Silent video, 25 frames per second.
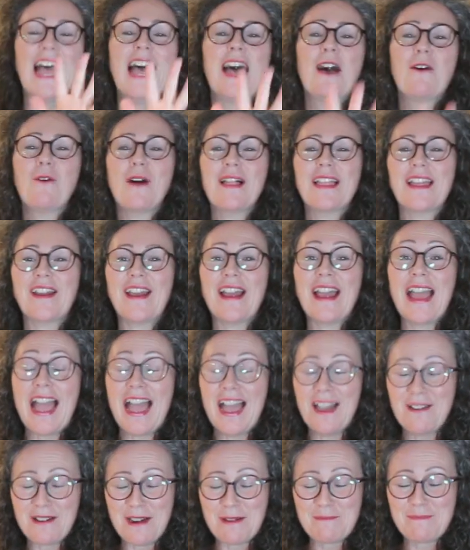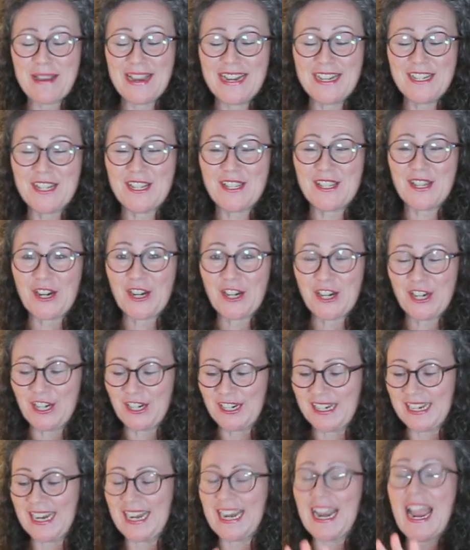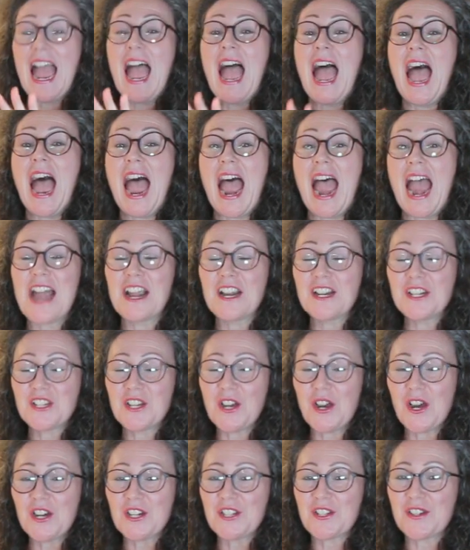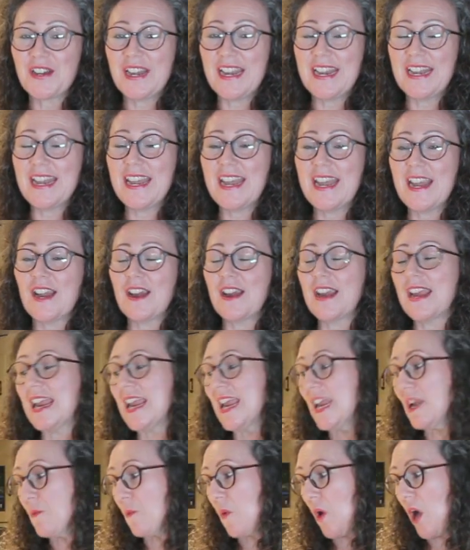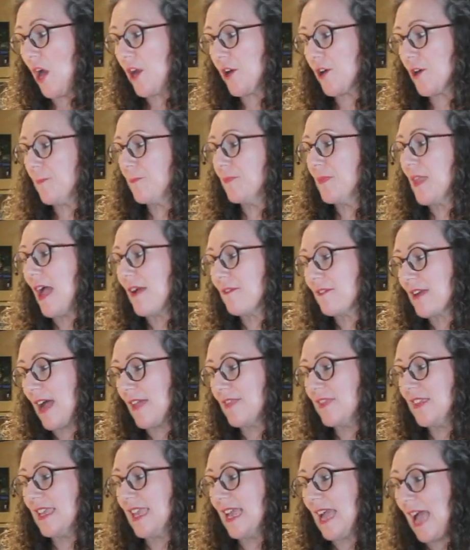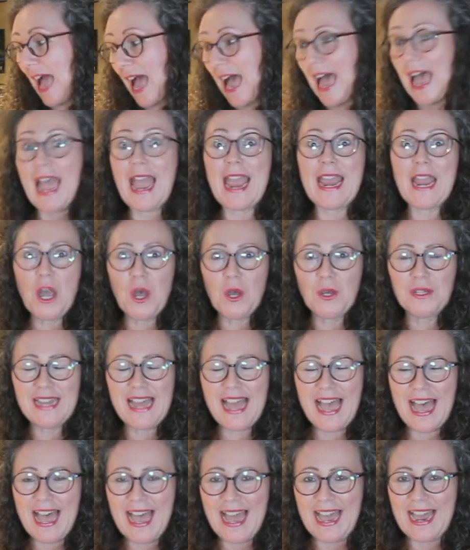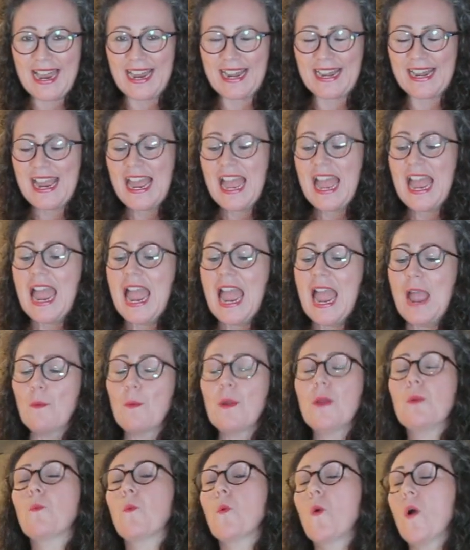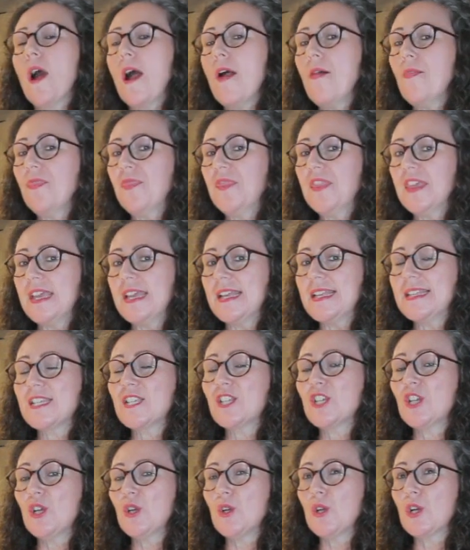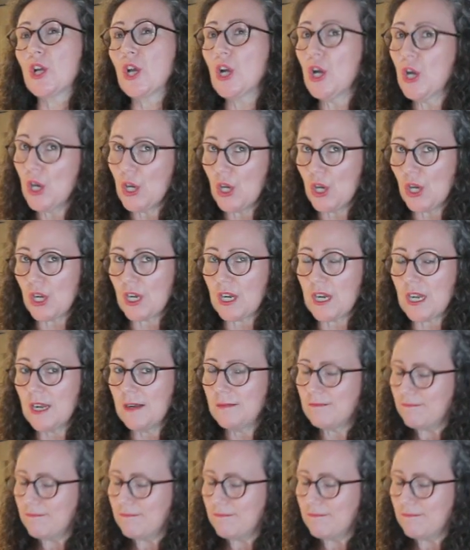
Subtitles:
while our peaches are cooking, our jars are in here in water. I've got the eye on high. We want this to cook,